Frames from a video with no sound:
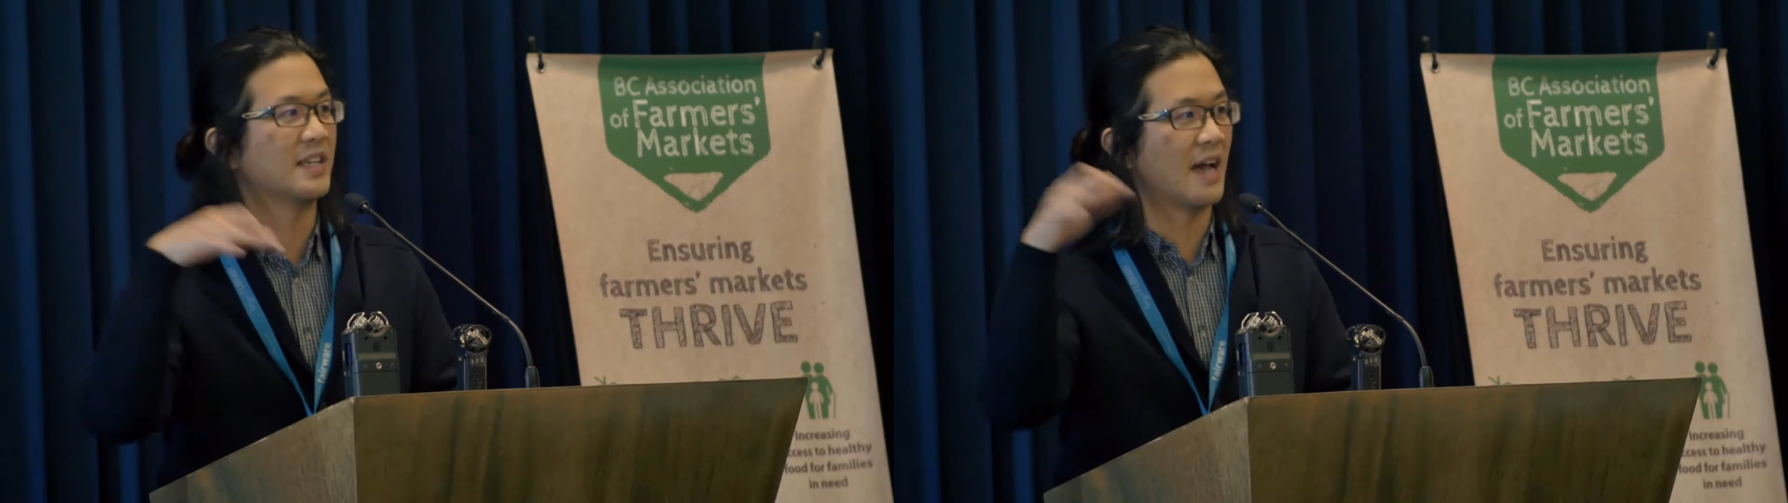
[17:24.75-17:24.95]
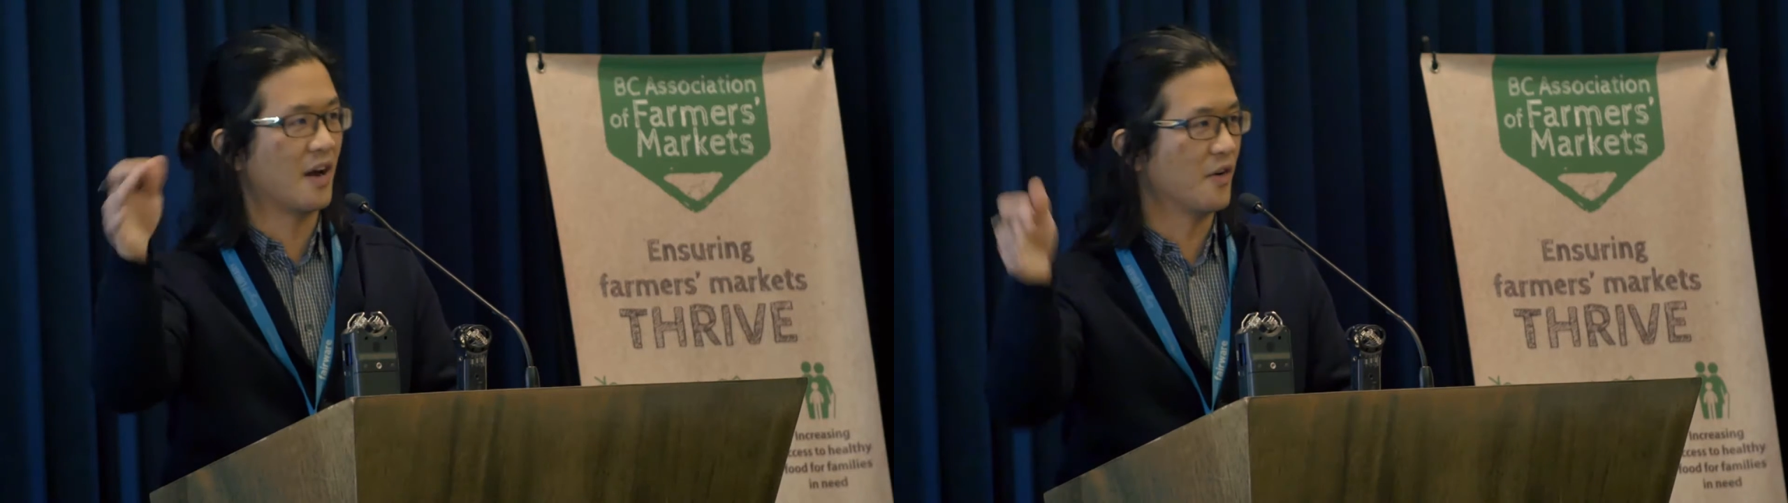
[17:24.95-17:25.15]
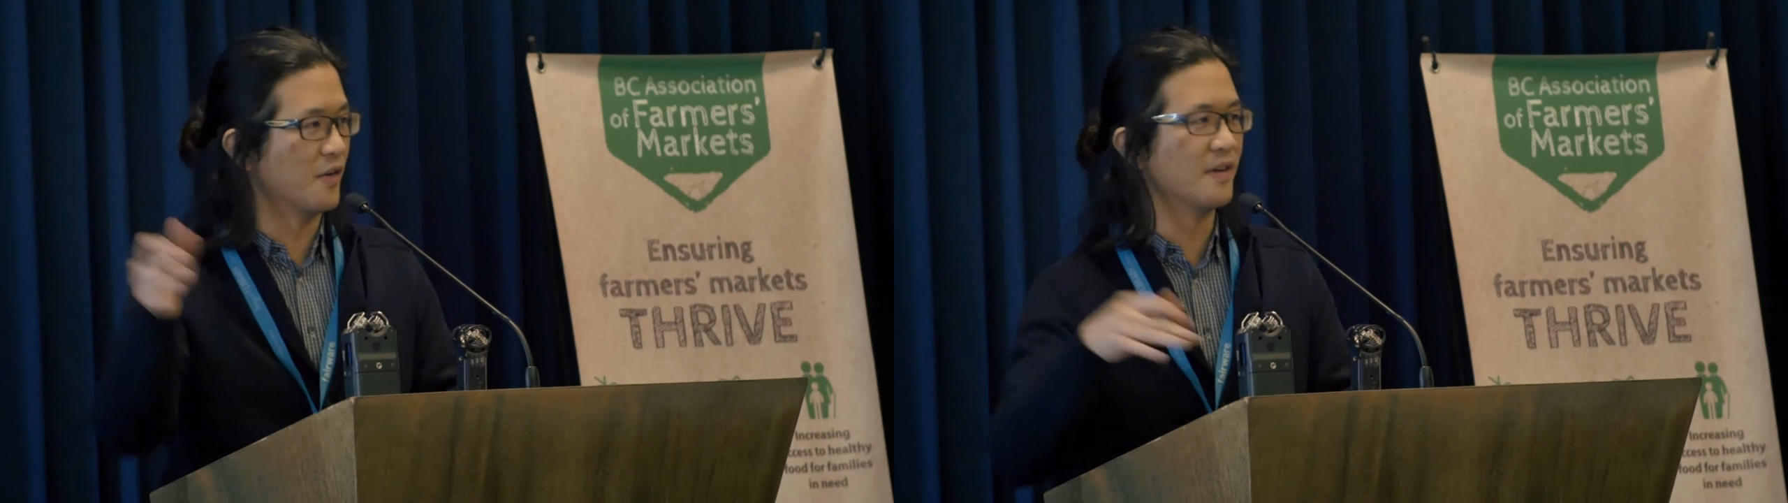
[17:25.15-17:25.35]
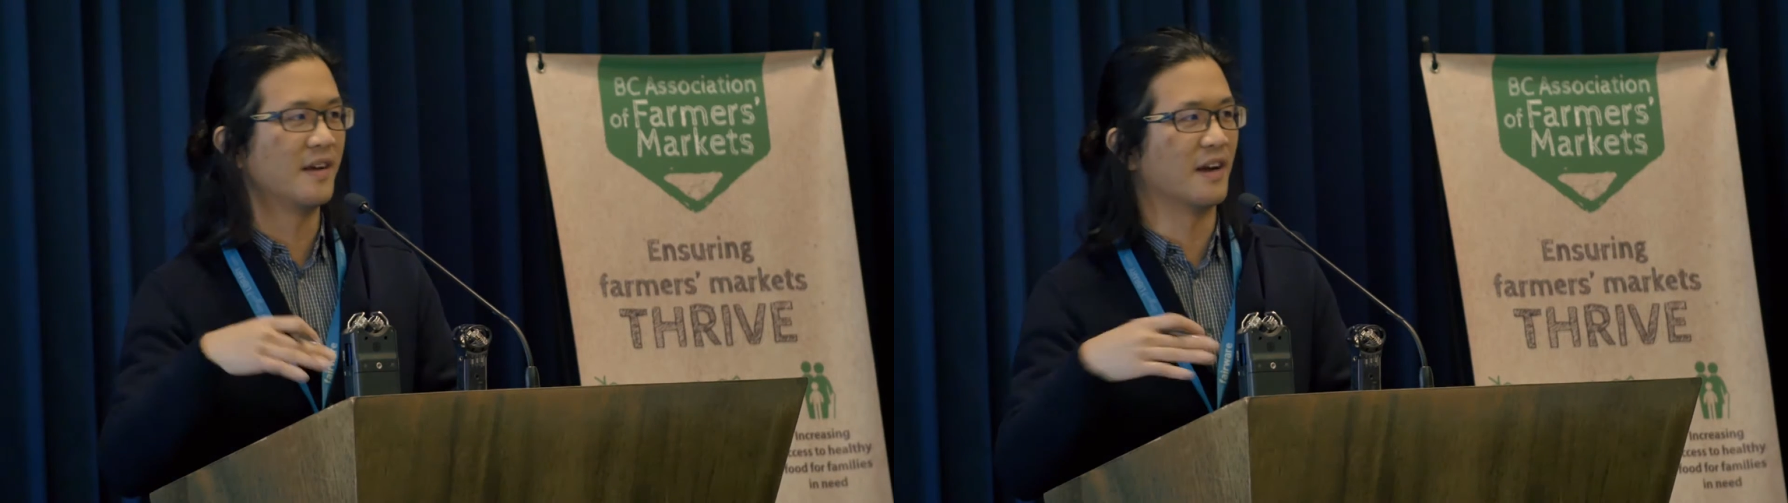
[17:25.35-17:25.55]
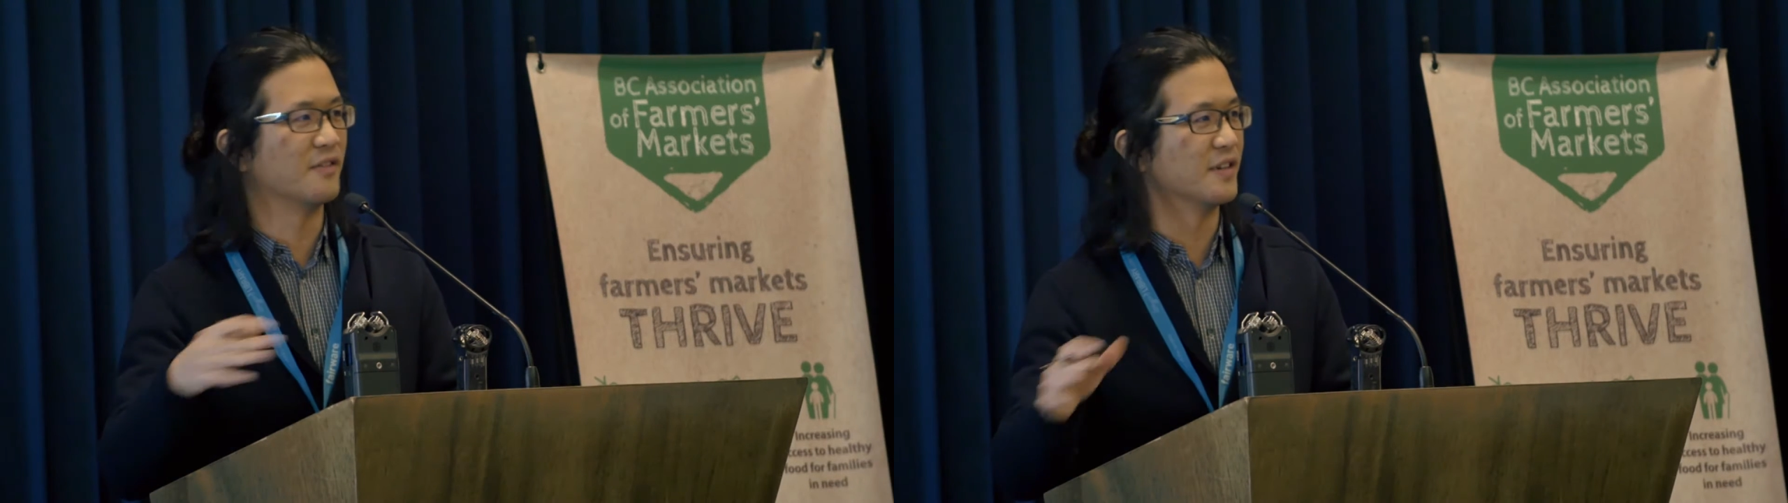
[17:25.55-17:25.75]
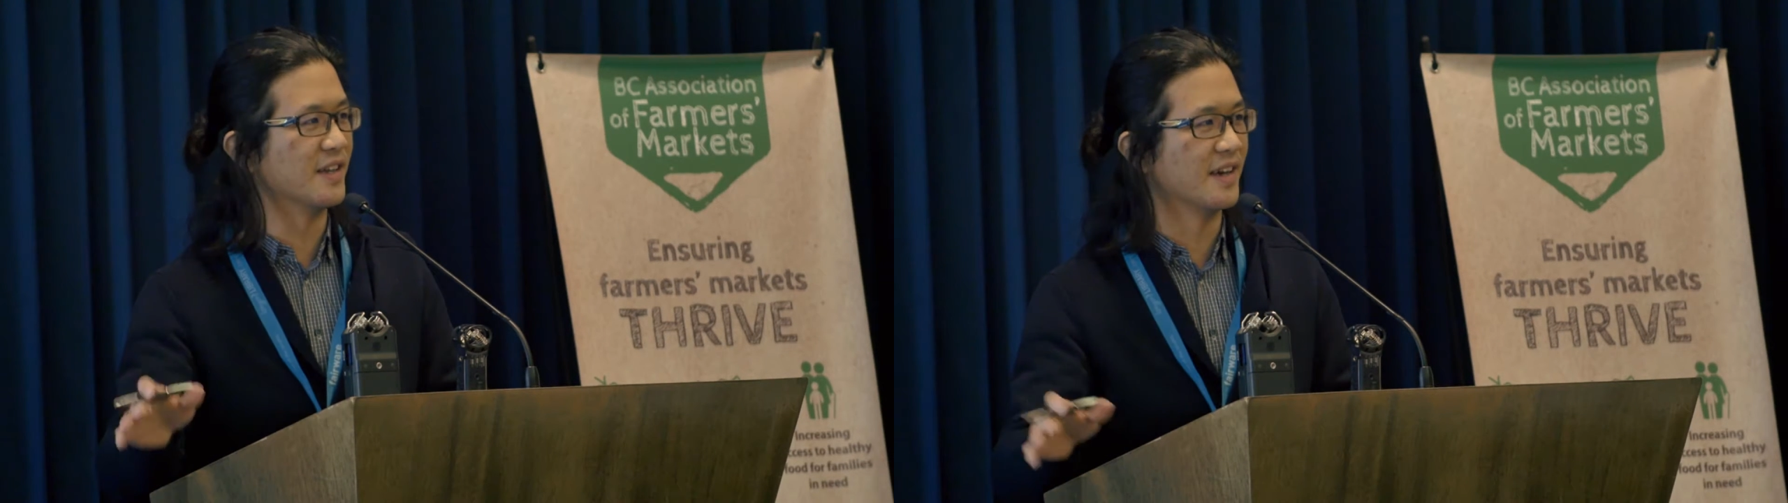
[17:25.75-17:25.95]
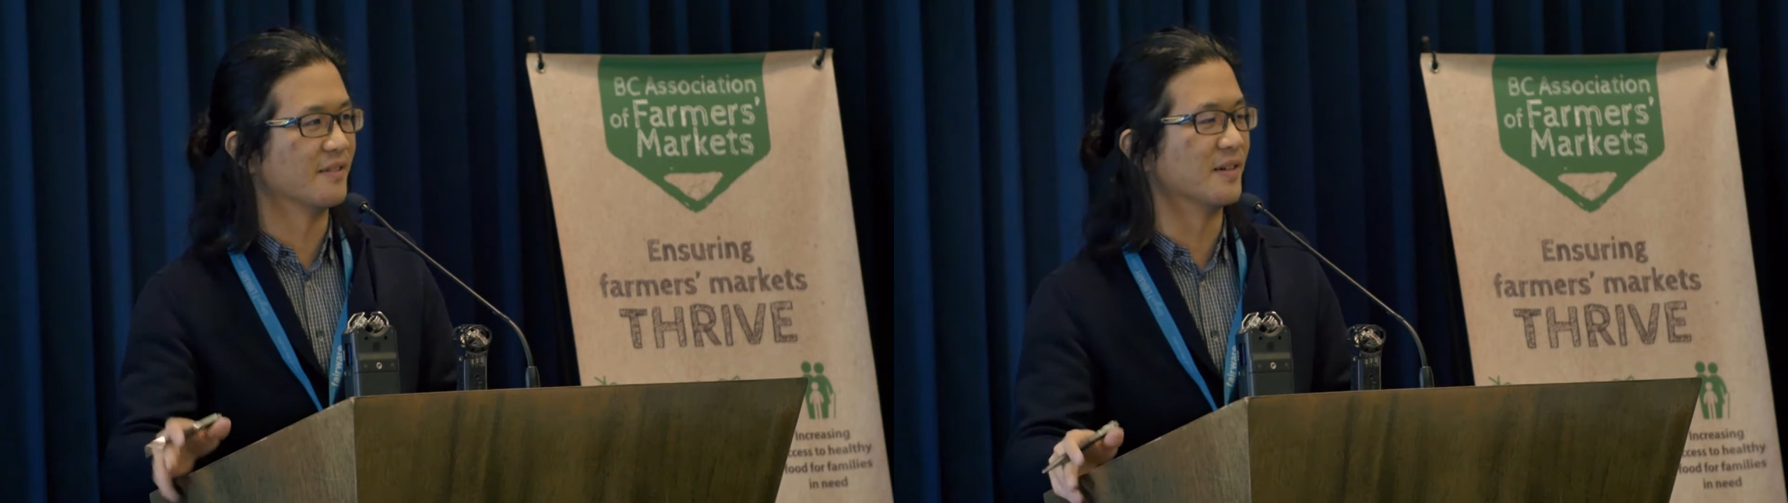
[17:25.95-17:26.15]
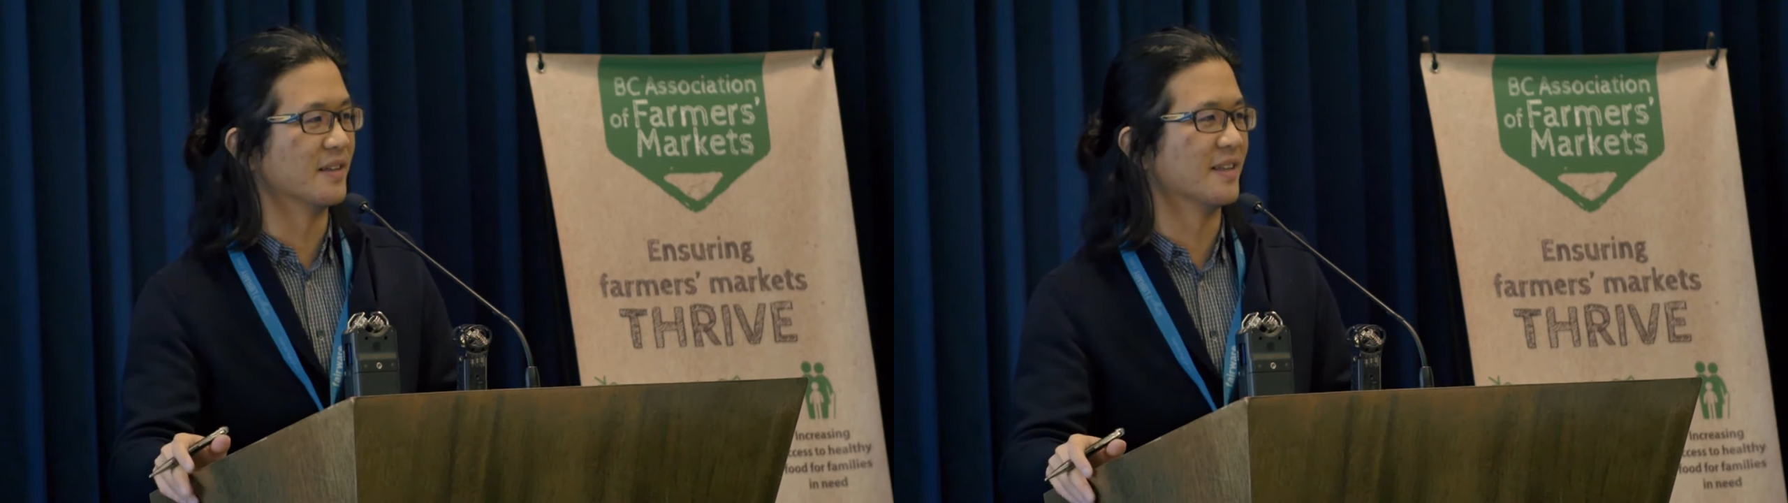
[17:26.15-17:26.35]
down every day,
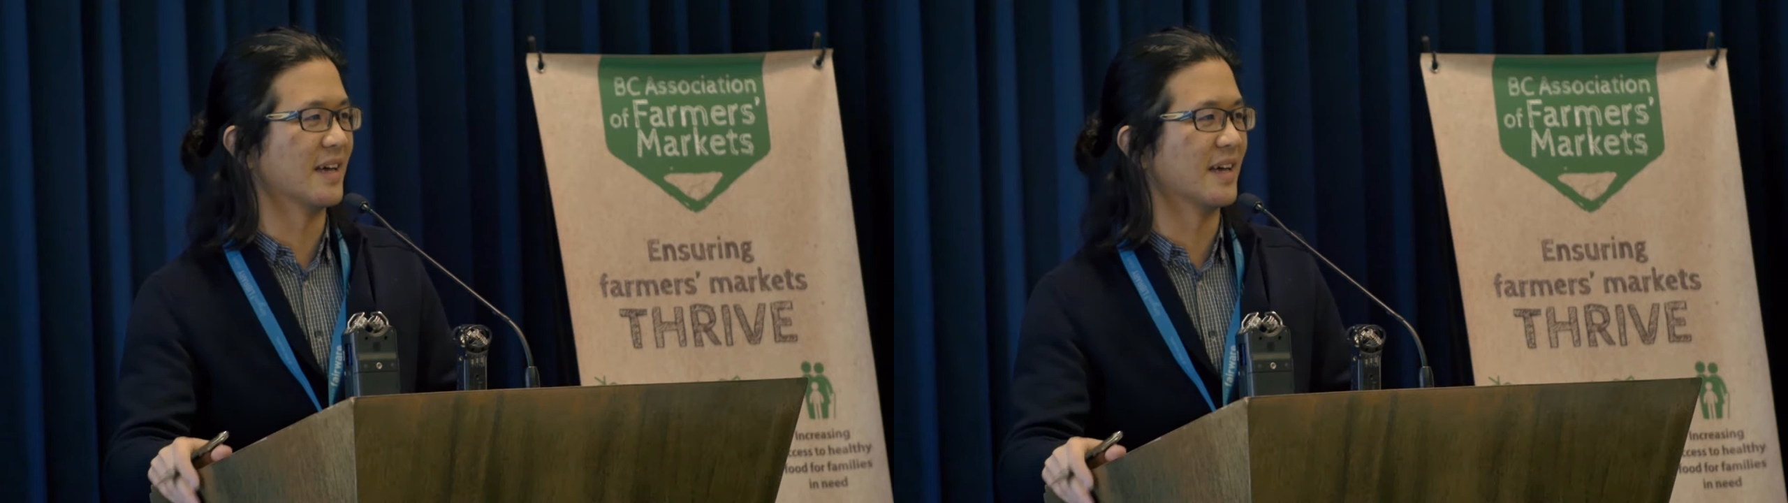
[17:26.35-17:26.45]
really.